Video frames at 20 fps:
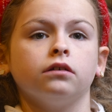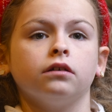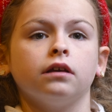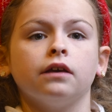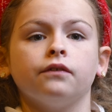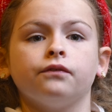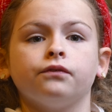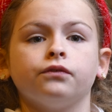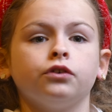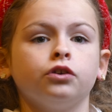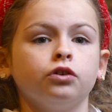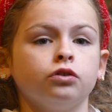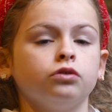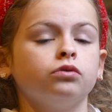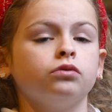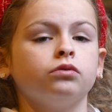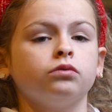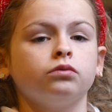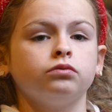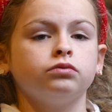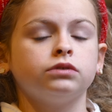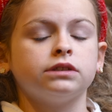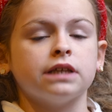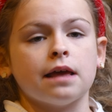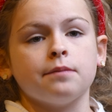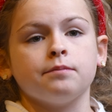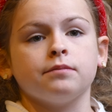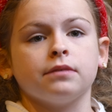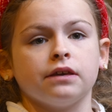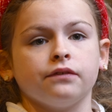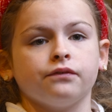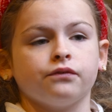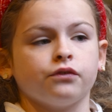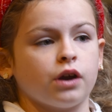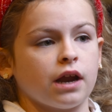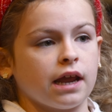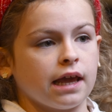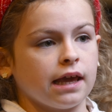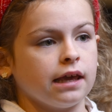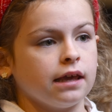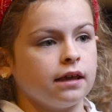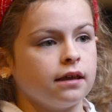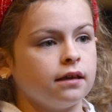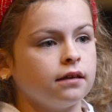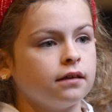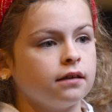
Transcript: if you set me free.